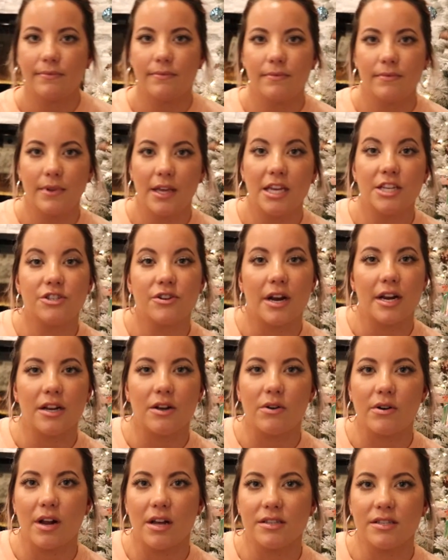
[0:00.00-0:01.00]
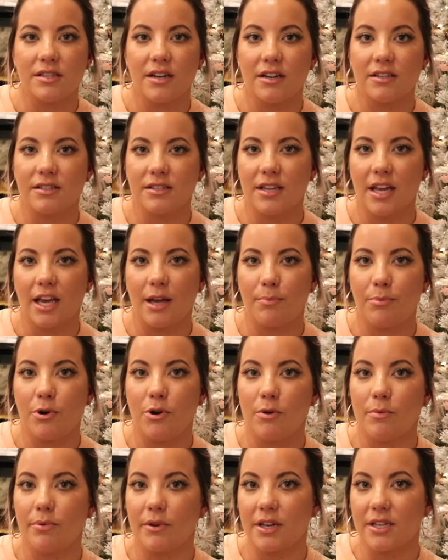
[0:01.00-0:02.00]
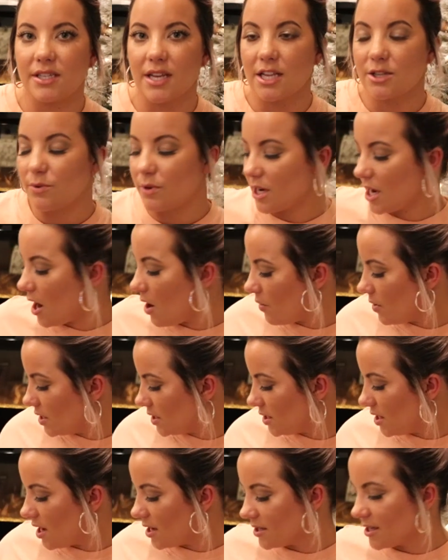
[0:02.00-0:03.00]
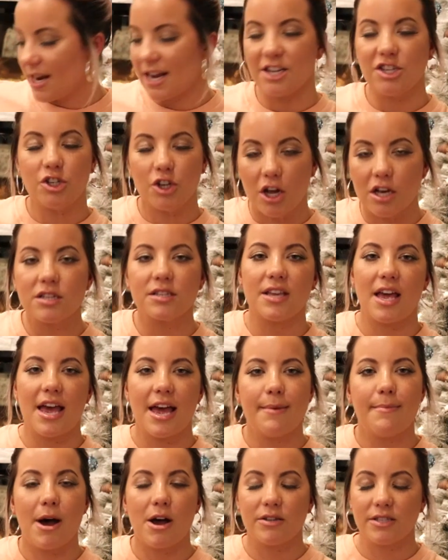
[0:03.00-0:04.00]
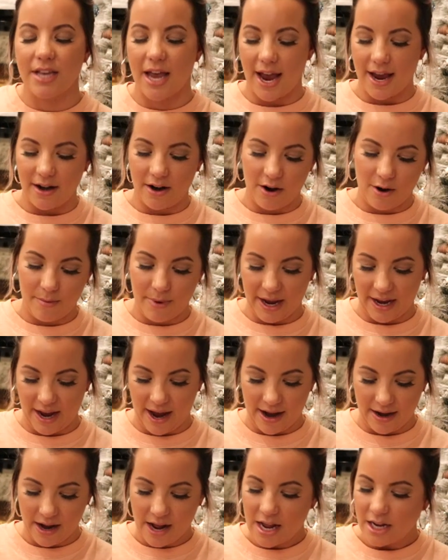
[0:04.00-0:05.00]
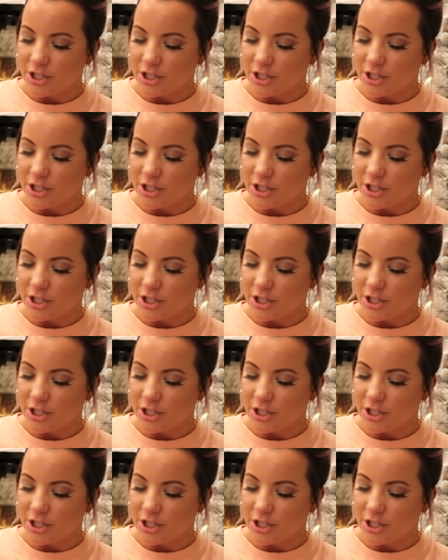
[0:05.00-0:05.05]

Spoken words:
He's trying to go downstairs and take a poop because that's what he always does. And I just let him outside. Oh my God.